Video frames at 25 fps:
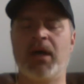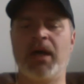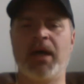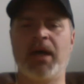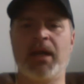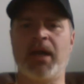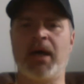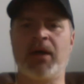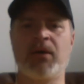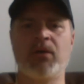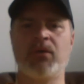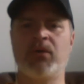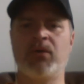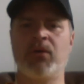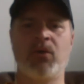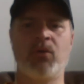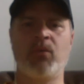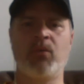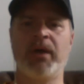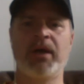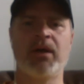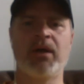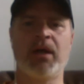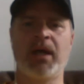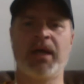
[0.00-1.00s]
And I don't know
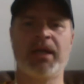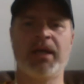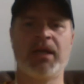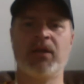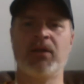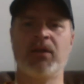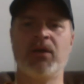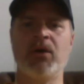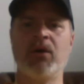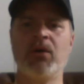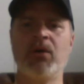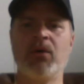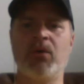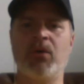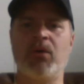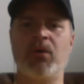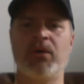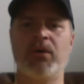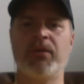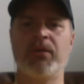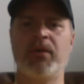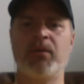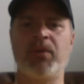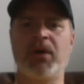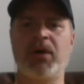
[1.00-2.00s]
where I can go.
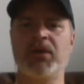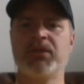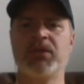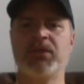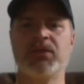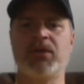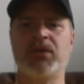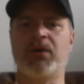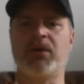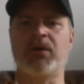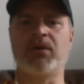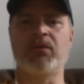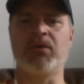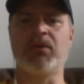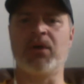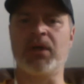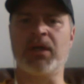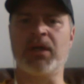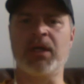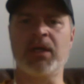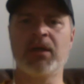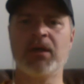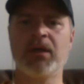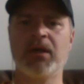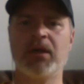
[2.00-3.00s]
The buses aren't
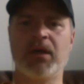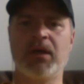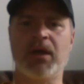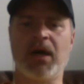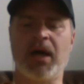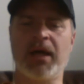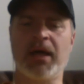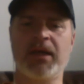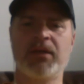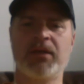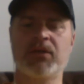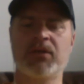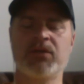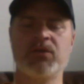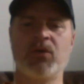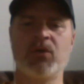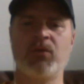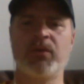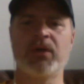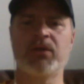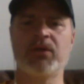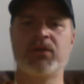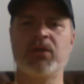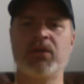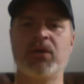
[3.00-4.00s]
running. I, there's
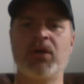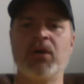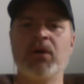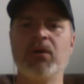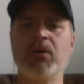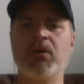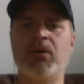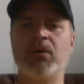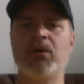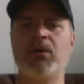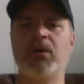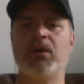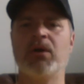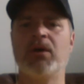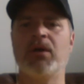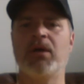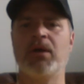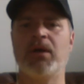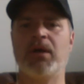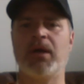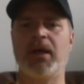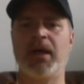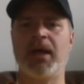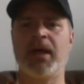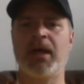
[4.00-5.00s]
nowhere to go.
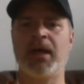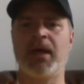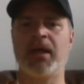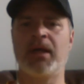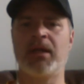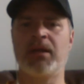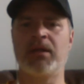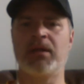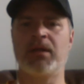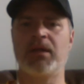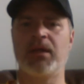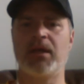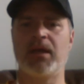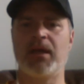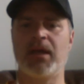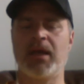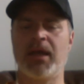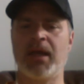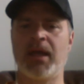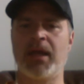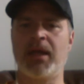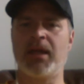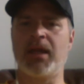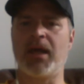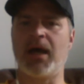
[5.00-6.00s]
And
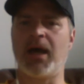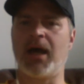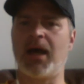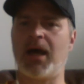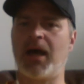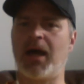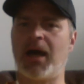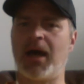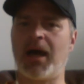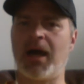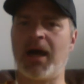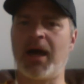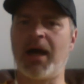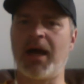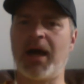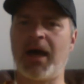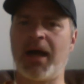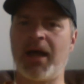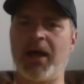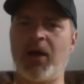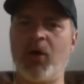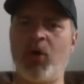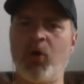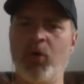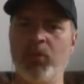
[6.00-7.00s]
and
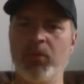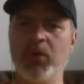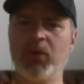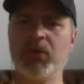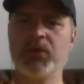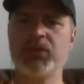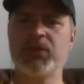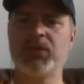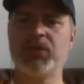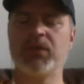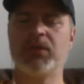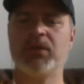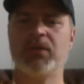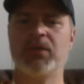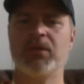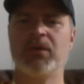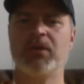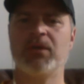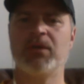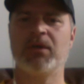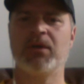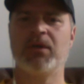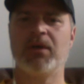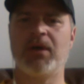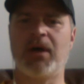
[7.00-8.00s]
I almost
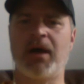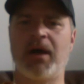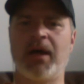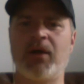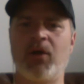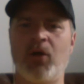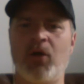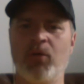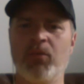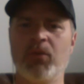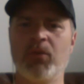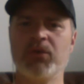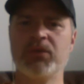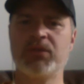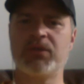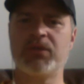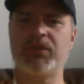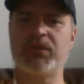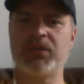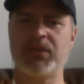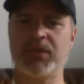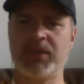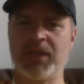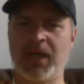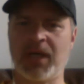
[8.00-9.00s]
I
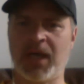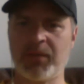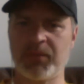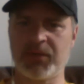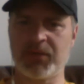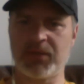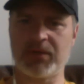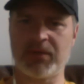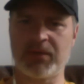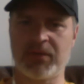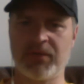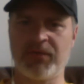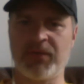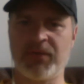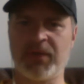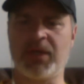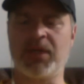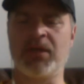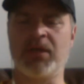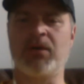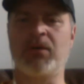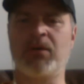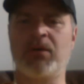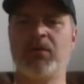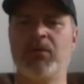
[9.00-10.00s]
almost stopped the
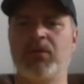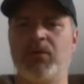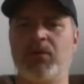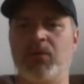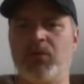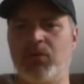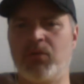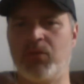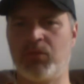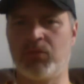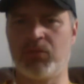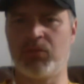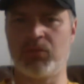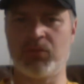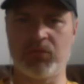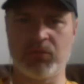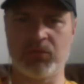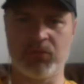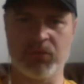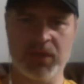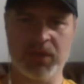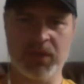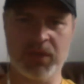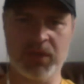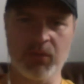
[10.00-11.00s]
video,
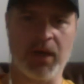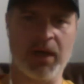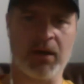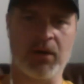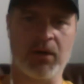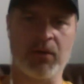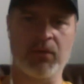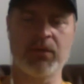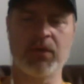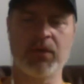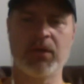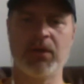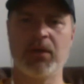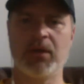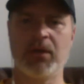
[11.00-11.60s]
rewound,